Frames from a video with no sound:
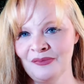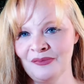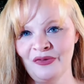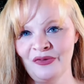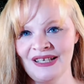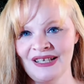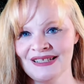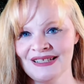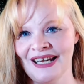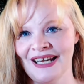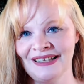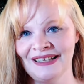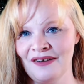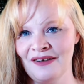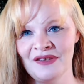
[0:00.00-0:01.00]
movies that I
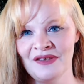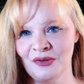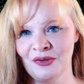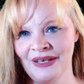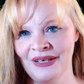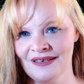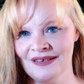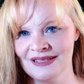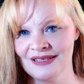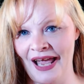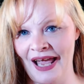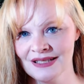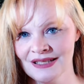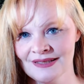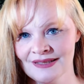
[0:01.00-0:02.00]
love that nobody else
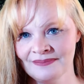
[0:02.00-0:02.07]
likes.